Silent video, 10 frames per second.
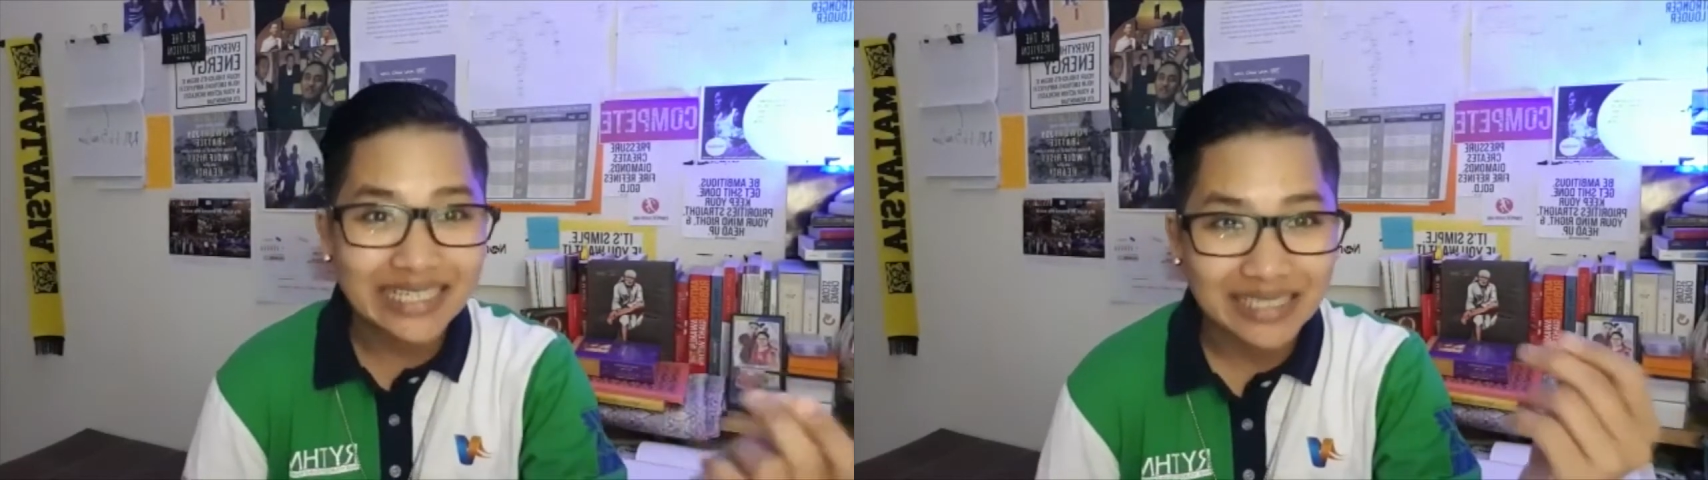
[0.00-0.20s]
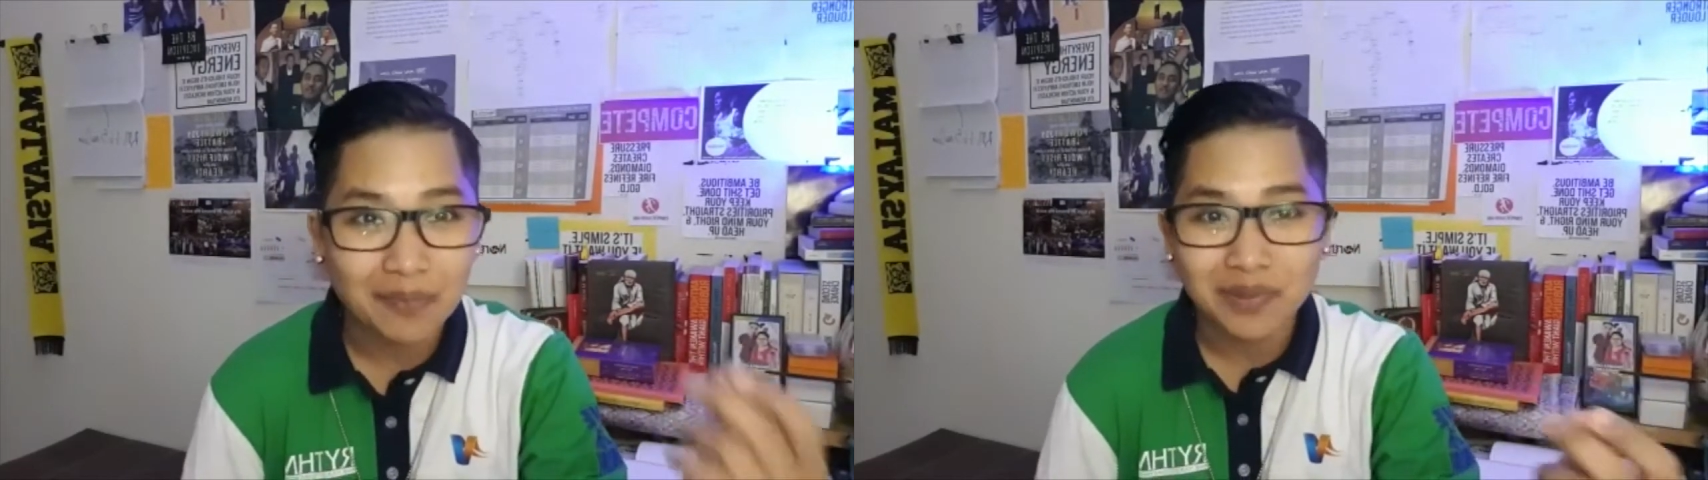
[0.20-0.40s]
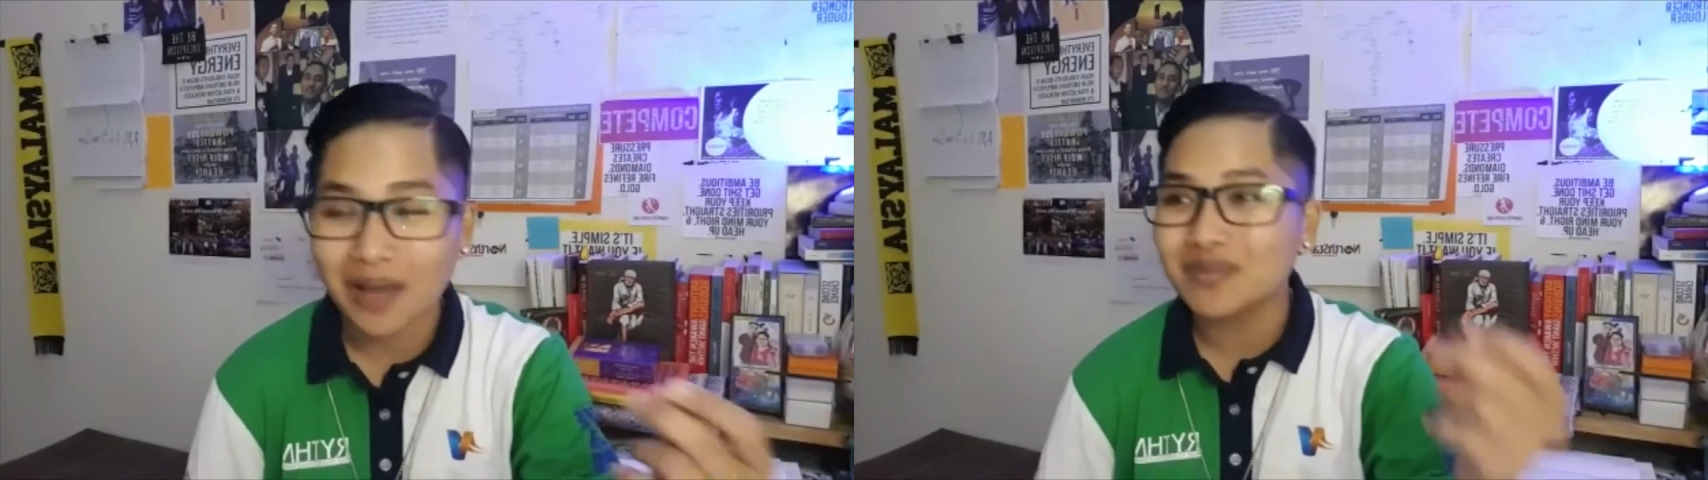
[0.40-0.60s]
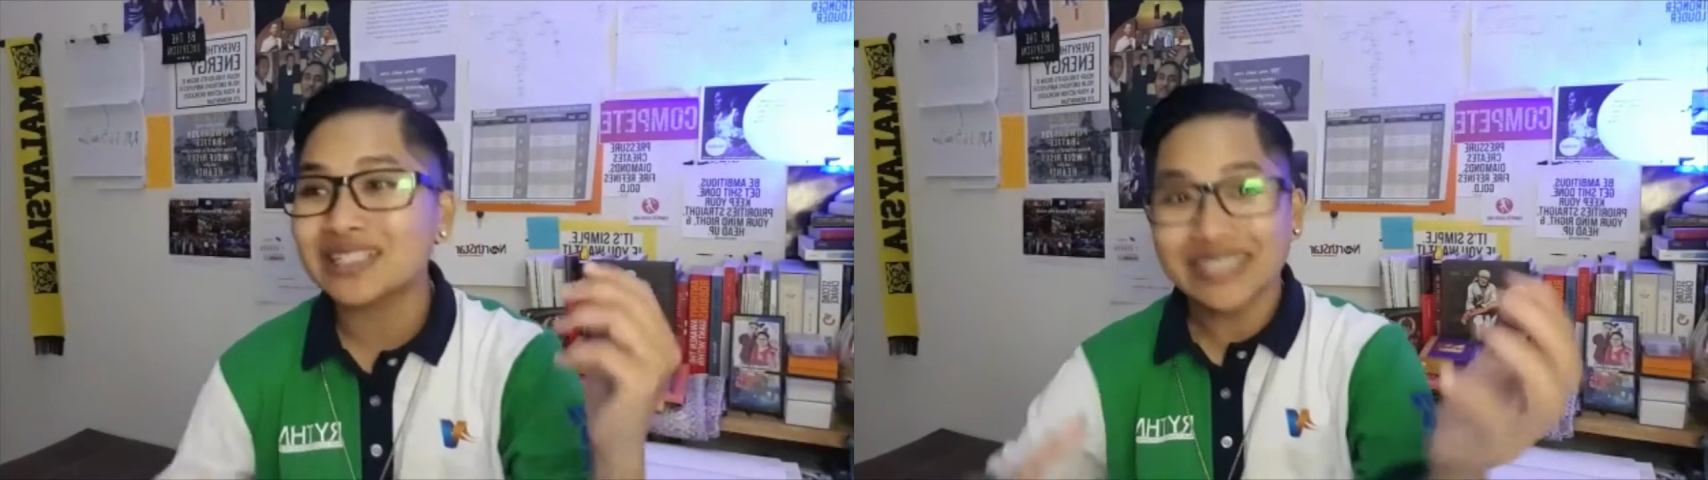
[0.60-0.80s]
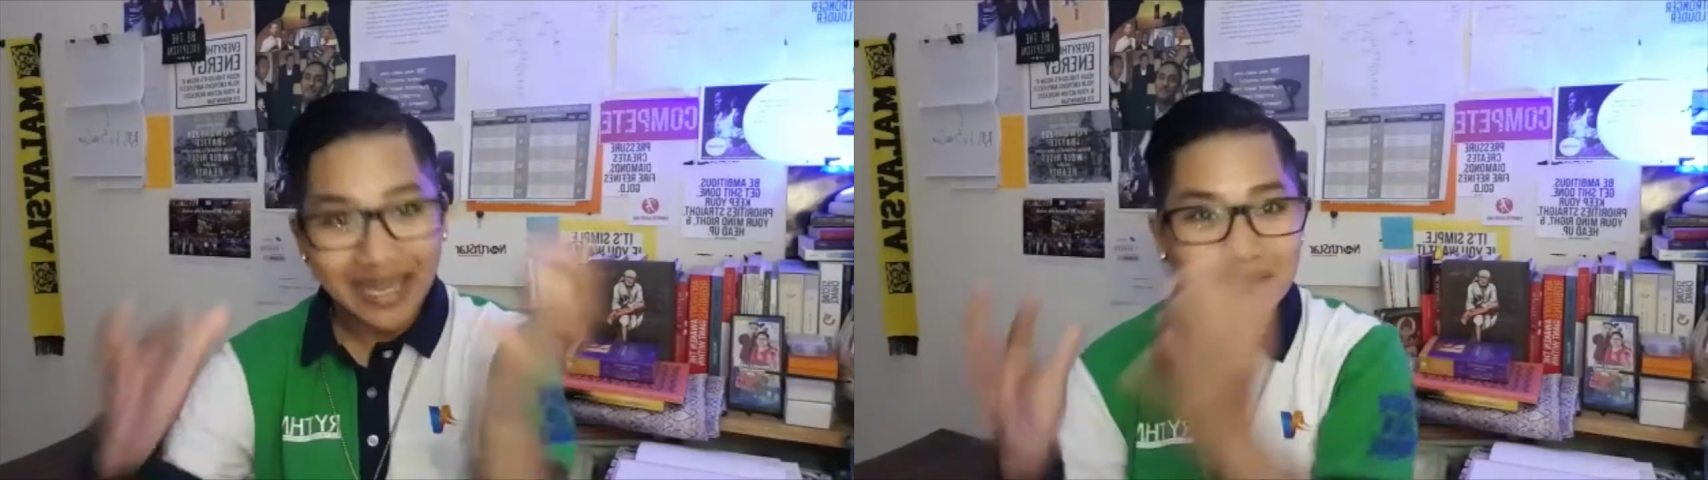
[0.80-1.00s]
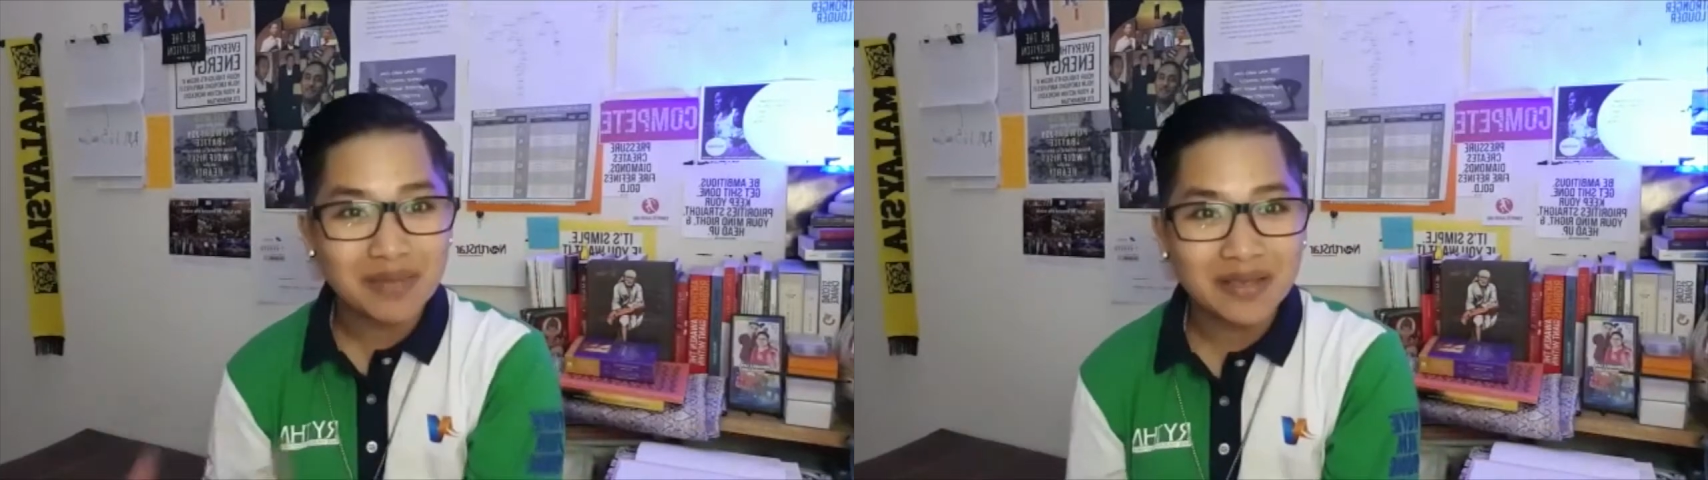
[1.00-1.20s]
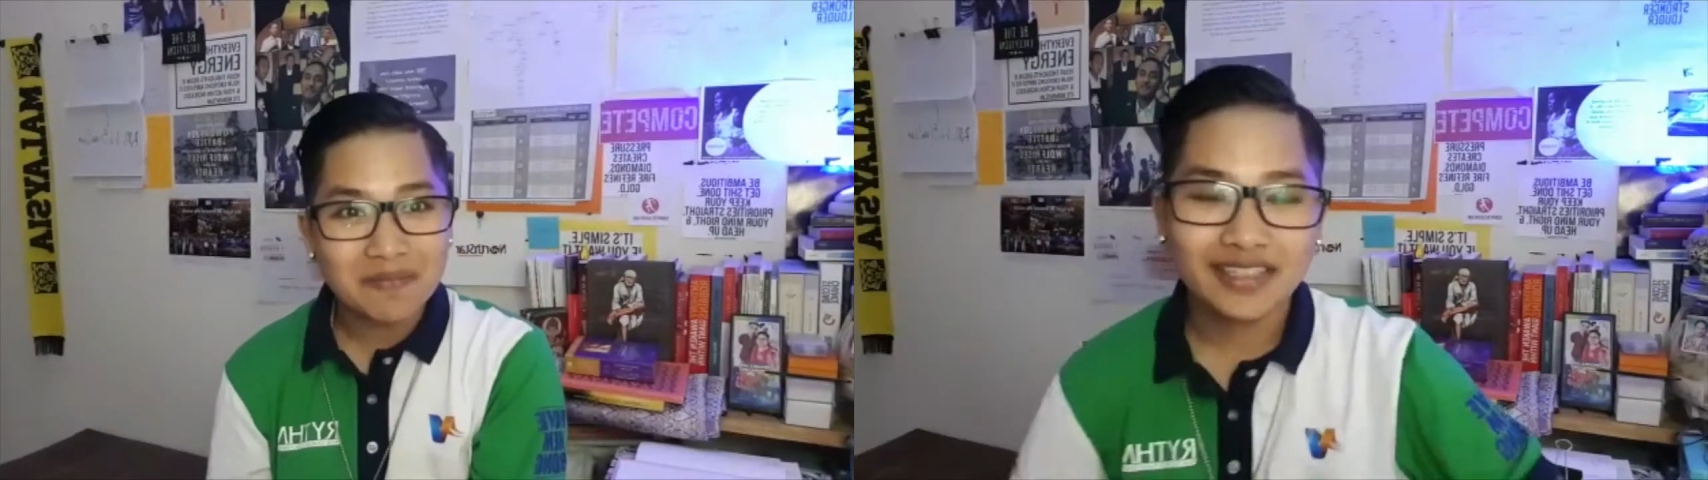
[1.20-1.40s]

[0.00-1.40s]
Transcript: sometimes than me.